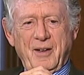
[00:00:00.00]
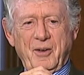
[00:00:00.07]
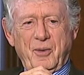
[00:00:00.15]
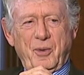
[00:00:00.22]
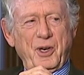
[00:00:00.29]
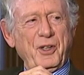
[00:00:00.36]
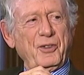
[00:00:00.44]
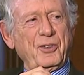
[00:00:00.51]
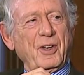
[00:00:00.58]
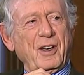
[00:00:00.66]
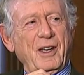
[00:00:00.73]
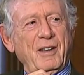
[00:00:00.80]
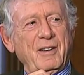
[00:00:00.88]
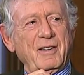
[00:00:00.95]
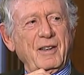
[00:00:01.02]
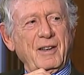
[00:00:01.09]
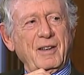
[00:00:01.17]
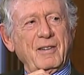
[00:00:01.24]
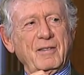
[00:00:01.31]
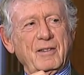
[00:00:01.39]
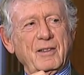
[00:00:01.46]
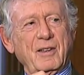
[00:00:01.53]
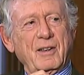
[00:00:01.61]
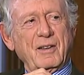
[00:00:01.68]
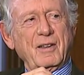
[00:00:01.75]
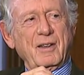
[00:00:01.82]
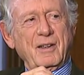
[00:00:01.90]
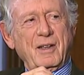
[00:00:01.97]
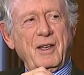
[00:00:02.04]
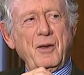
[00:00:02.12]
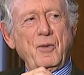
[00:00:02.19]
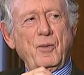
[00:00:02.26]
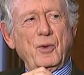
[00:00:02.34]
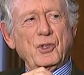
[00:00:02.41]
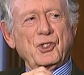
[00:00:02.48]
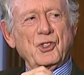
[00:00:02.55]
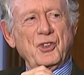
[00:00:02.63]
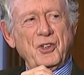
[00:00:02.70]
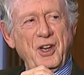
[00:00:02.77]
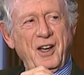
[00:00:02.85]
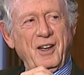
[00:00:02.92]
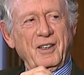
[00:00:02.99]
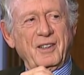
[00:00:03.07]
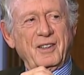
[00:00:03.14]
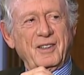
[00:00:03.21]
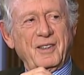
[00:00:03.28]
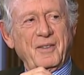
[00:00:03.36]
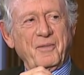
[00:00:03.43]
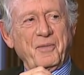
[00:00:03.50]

We th- and, and he was not